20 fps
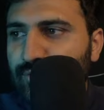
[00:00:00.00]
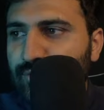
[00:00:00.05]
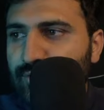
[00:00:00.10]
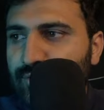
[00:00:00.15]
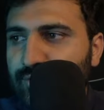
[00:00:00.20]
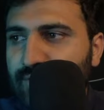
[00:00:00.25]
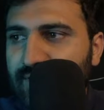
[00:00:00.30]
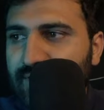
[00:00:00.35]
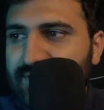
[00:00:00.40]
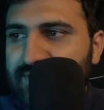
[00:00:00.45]

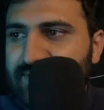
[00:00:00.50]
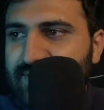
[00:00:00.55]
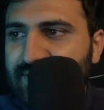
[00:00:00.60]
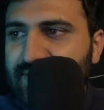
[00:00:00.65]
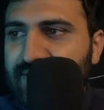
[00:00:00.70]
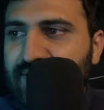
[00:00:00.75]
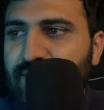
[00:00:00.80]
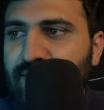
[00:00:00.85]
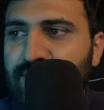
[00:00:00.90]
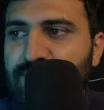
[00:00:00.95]
you can see
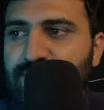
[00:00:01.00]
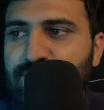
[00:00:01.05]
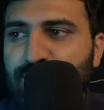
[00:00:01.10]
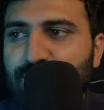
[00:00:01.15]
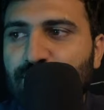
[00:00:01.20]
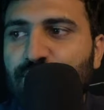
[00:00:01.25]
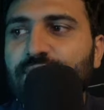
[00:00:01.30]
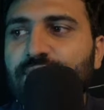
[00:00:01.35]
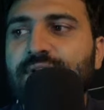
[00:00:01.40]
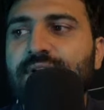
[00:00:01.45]
the
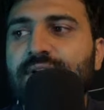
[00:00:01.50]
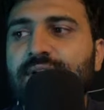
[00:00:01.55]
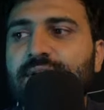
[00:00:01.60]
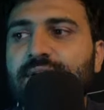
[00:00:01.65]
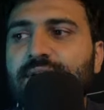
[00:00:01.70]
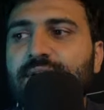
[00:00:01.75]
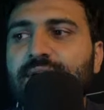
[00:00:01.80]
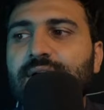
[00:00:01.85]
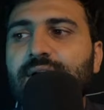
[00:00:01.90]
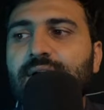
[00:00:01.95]
console
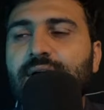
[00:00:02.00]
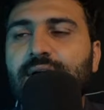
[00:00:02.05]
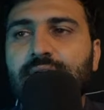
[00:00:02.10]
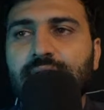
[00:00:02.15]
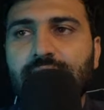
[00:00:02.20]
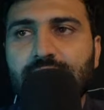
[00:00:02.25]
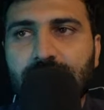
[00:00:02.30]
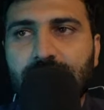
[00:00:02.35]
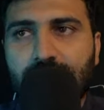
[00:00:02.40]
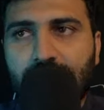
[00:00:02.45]

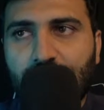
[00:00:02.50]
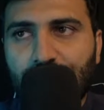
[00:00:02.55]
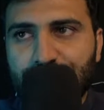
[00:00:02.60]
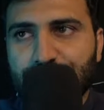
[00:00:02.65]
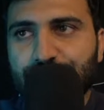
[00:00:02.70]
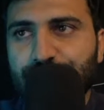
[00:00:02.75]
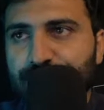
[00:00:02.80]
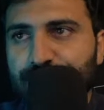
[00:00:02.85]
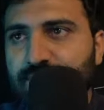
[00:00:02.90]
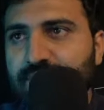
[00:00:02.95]

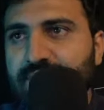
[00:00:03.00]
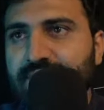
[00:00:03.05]
output